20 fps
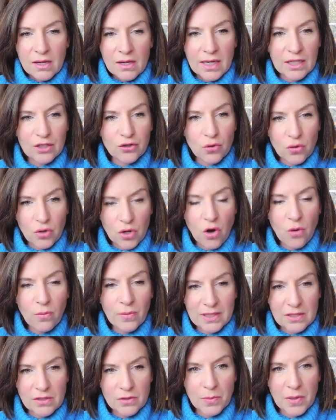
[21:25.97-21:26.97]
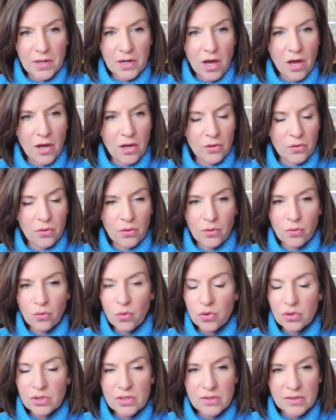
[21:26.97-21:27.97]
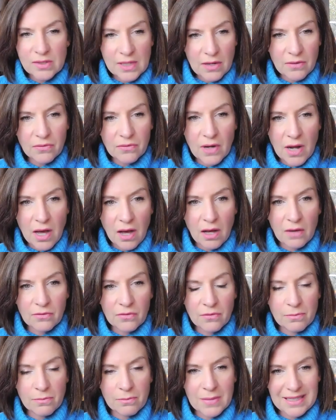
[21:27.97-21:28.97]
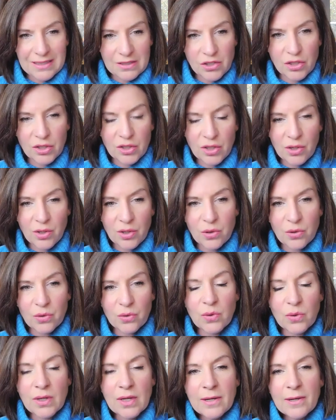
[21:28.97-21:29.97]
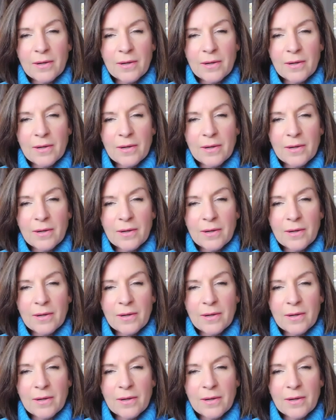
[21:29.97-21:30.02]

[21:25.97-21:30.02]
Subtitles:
in your comments below, what does self-love mean to you?